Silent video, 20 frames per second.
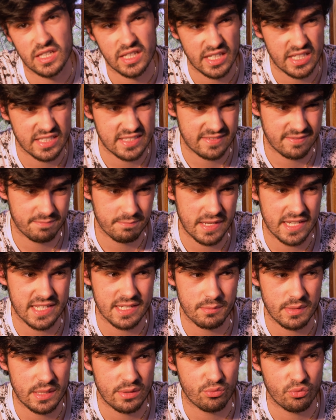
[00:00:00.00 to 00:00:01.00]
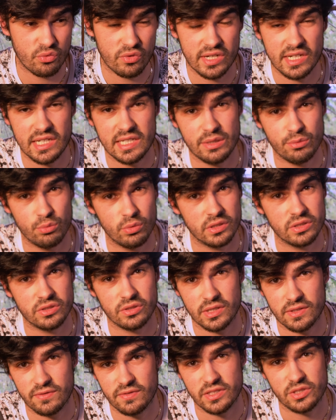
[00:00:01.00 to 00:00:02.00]
It's making me really
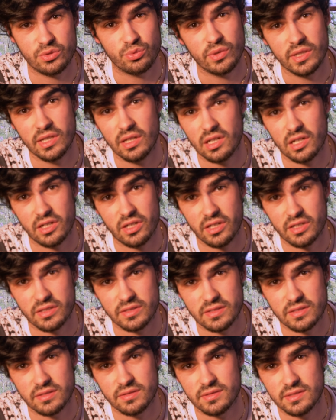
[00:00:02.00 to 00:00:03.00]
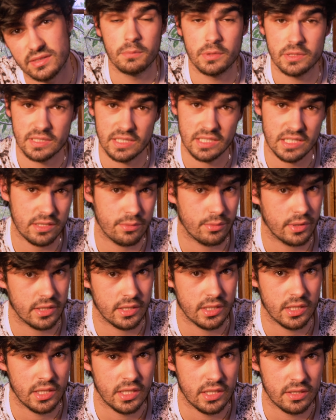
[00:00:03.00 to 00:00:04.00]
wonder if it's real or not. But anyway,
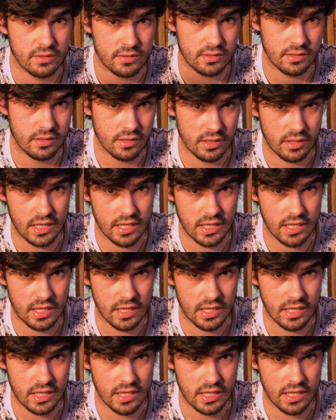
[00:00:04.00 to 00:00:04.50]
the